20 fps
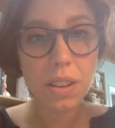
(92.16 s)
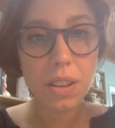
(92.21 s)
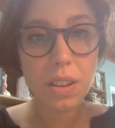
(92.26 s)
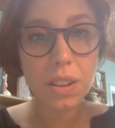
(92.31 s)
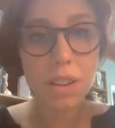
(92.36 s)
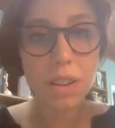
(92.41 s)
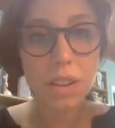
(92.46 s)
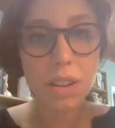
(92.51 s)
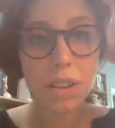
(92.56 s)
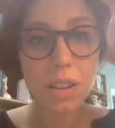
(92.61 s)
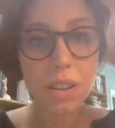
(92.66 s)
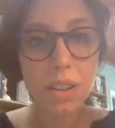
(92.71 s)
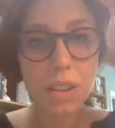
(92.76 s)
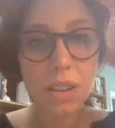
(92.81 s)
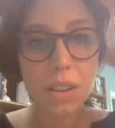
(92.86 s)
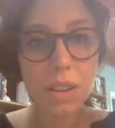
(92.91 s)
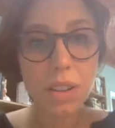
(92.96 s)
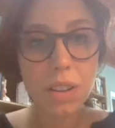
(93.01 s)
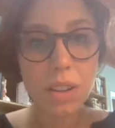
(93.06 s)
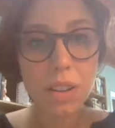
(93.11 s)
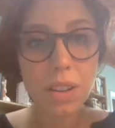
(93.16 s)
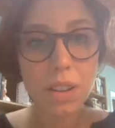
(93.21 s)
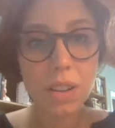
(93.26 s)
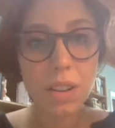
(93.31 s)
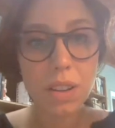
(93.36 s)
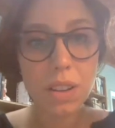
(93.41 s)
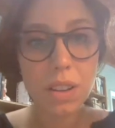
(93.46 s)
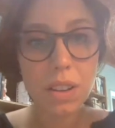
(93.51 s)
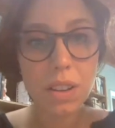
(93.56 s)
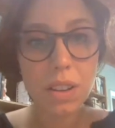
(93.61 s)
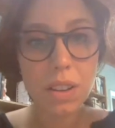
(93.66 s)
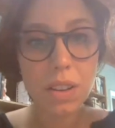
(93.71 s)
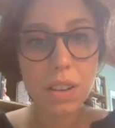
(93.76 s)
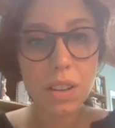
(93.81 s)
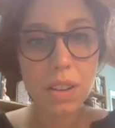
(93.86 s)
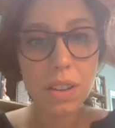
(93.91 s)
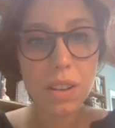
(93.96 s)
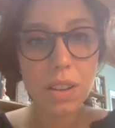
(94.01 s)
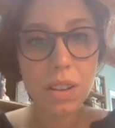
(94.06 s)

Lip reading: No one is speaking in this clip.